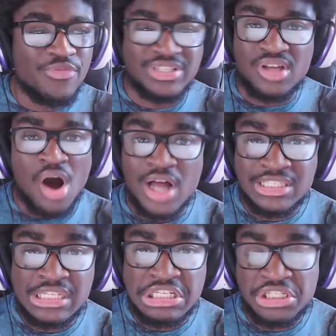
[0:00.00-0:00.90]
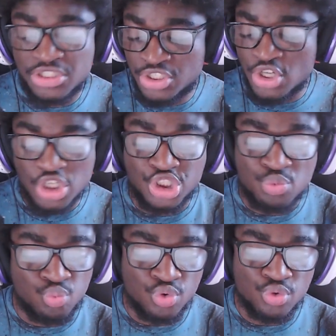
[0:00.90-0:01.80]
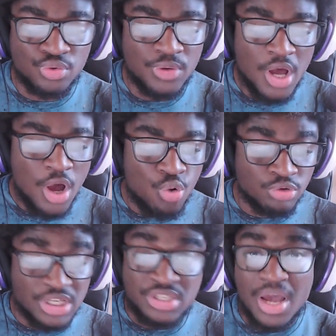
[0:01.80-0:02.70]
whether it's the hunters, Sung Jin-woo, or the